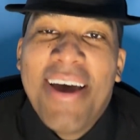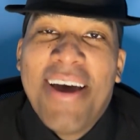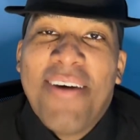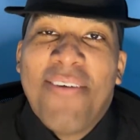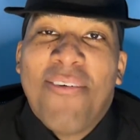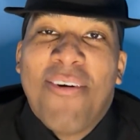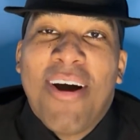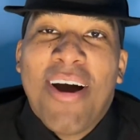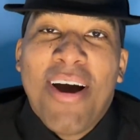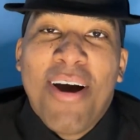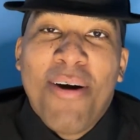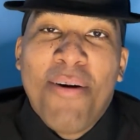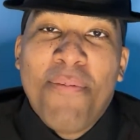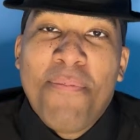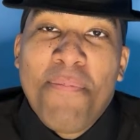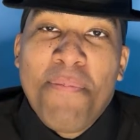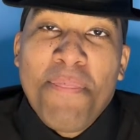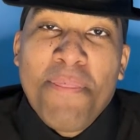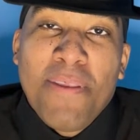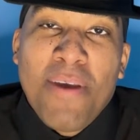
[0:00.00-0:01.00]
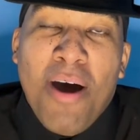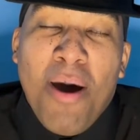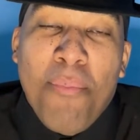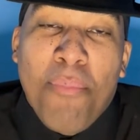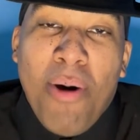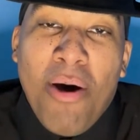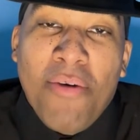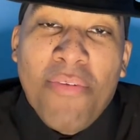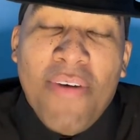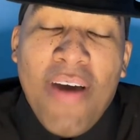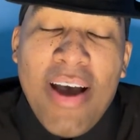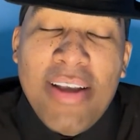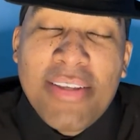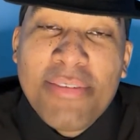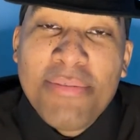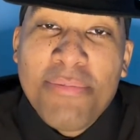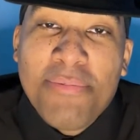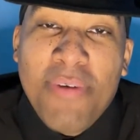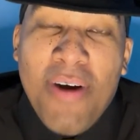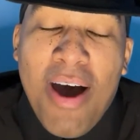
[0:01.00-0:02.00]
Well, y'all both got
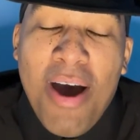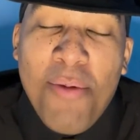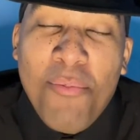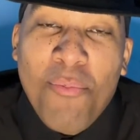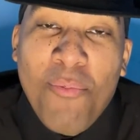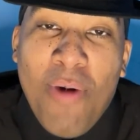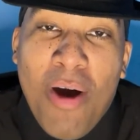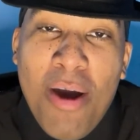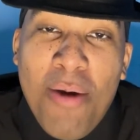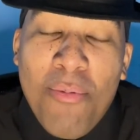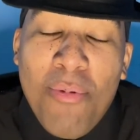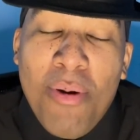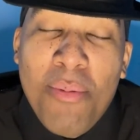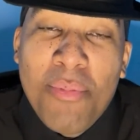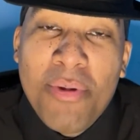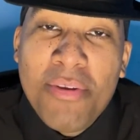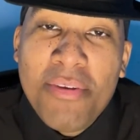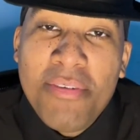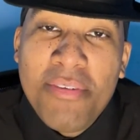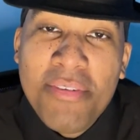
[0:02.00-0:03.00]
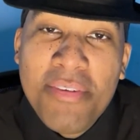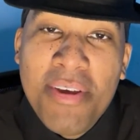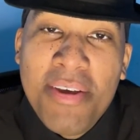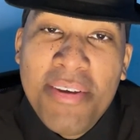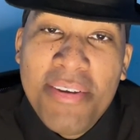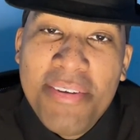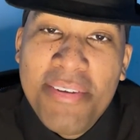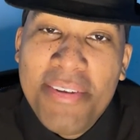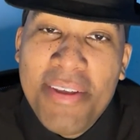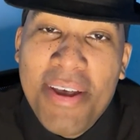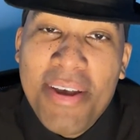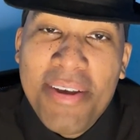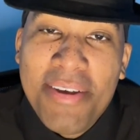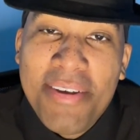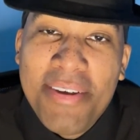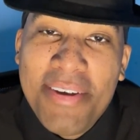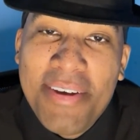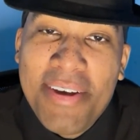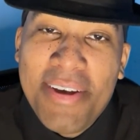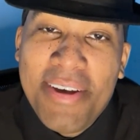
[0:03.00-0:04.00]
some fine white women.
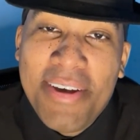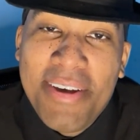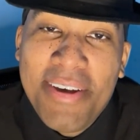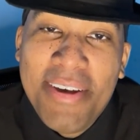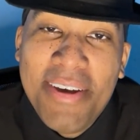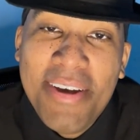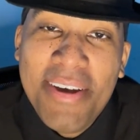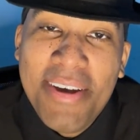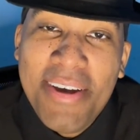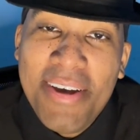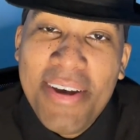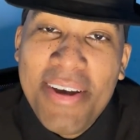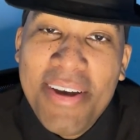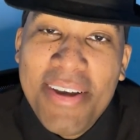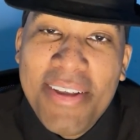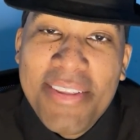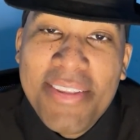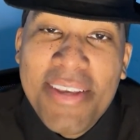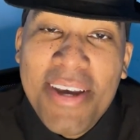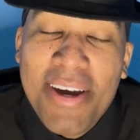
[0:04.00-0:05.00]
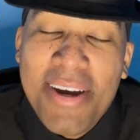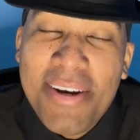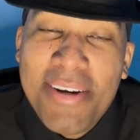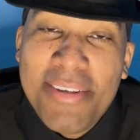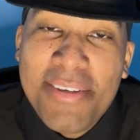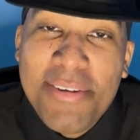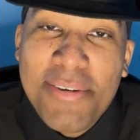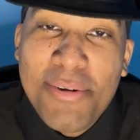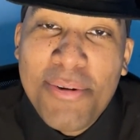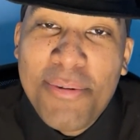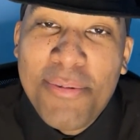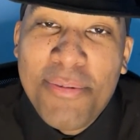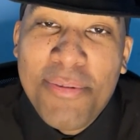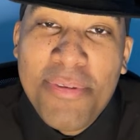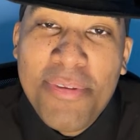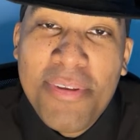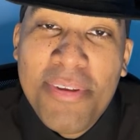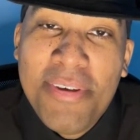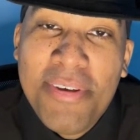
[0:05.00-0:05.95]
Tell you the truth.